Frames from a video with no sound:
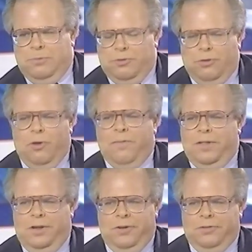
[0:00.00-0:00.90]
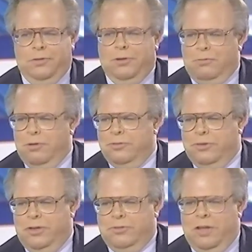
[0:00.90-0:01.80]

Sure, over the years, Lou LaRosa has